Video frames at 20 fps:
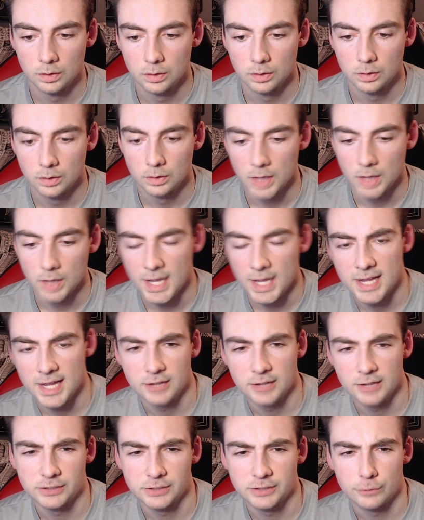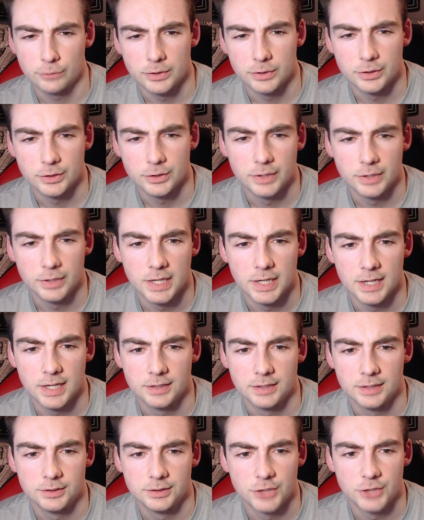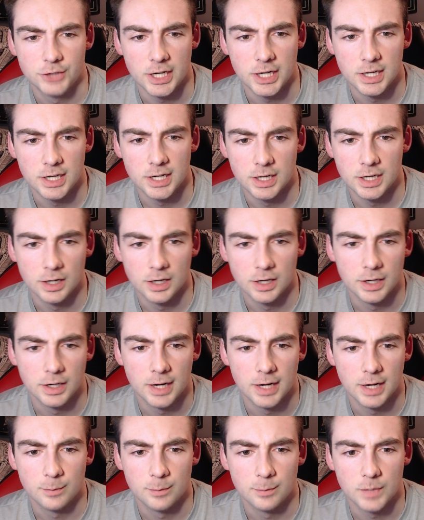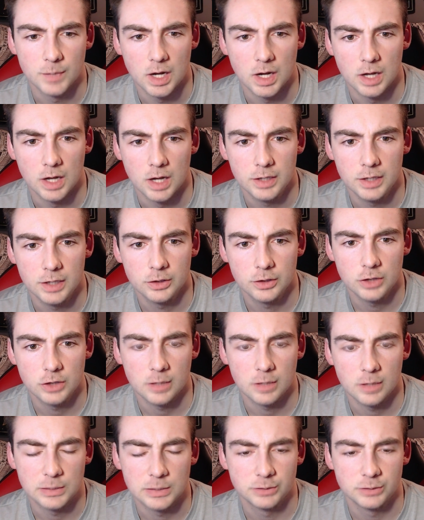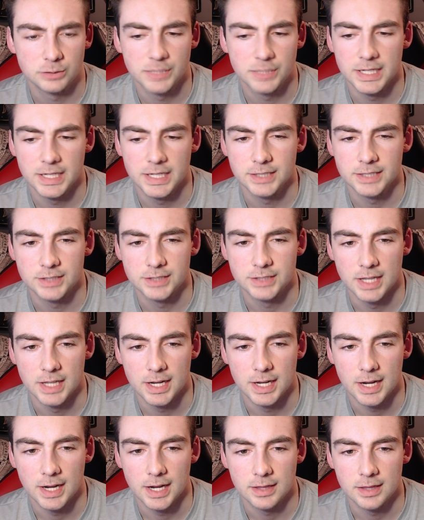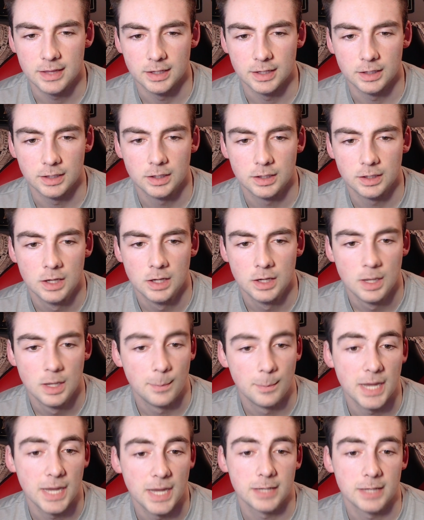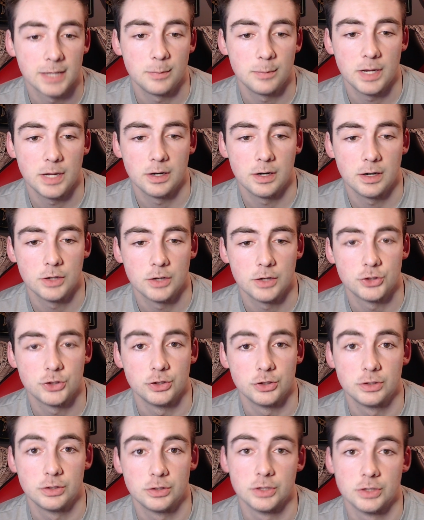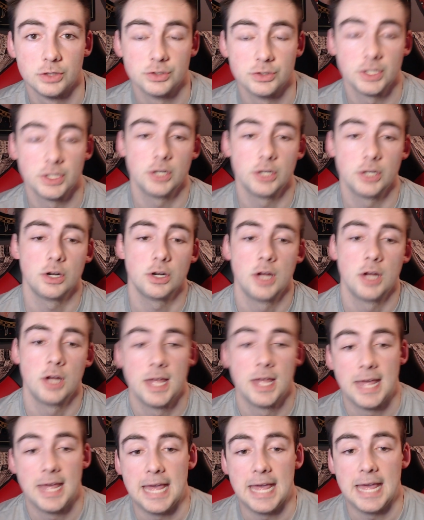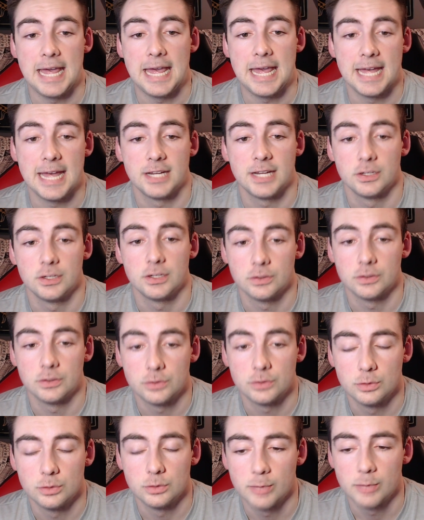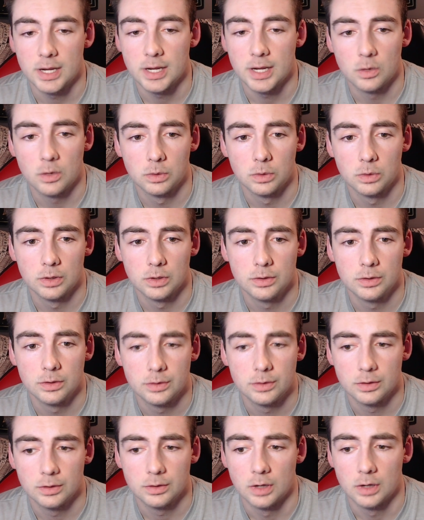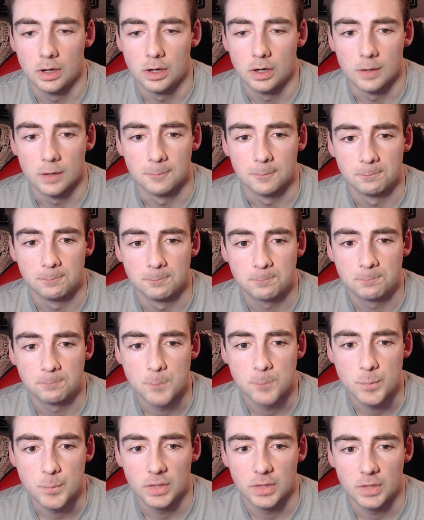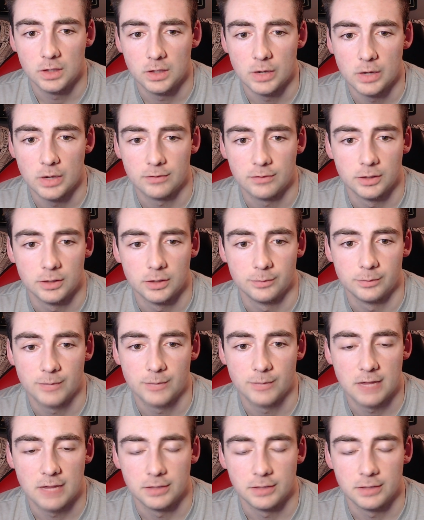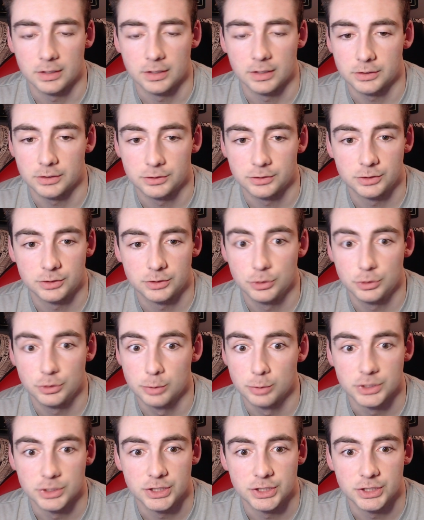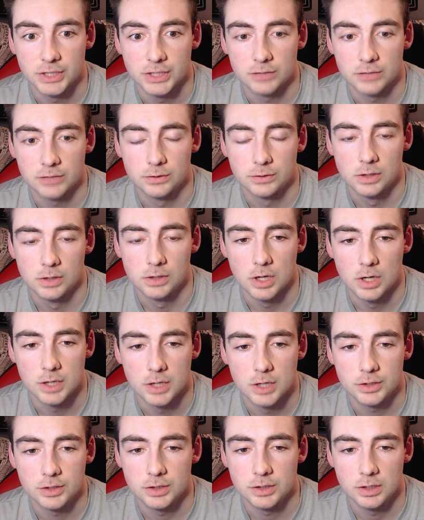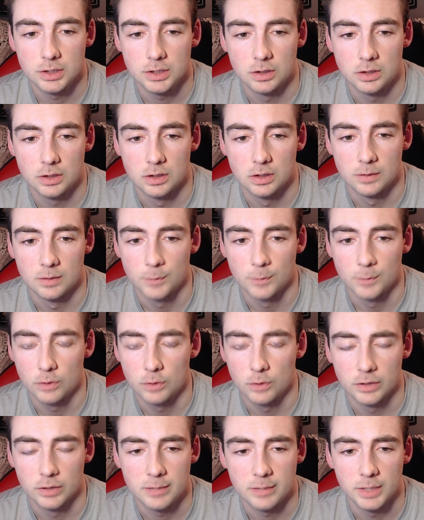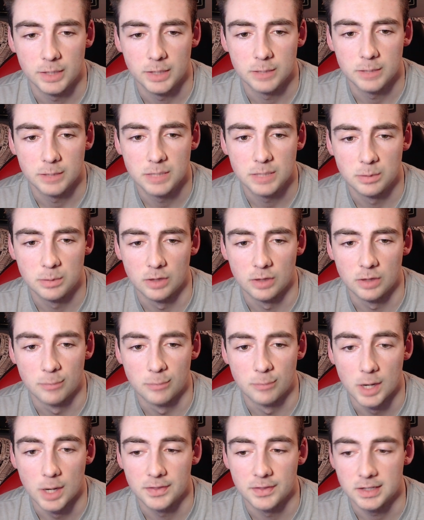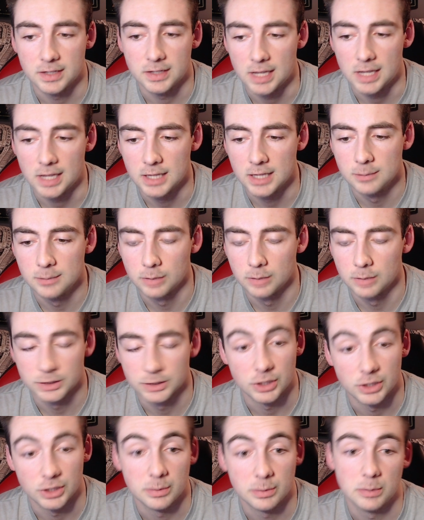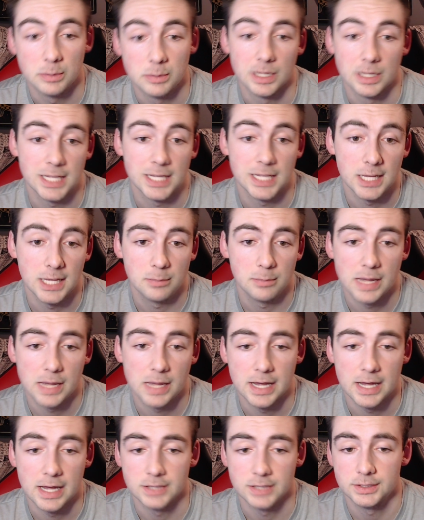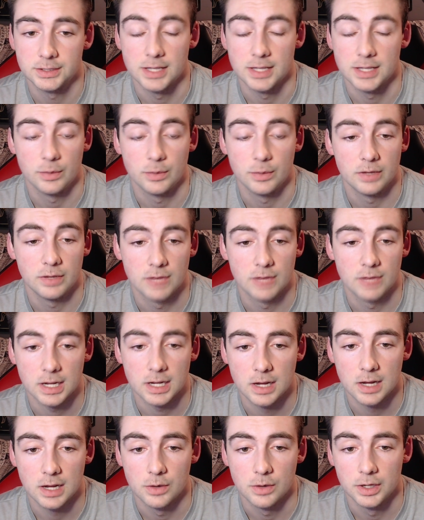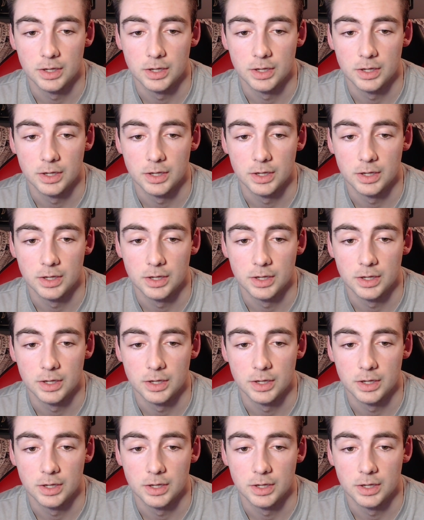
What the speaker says: Hey, how's everyone doing today? Jaded here, and I'm here to talk about some things that I think Pocketpair should consider adding to Palworld. After having a super successful launch, over 8 million people have bought the game, plus all the people on Game Pass that we have not counted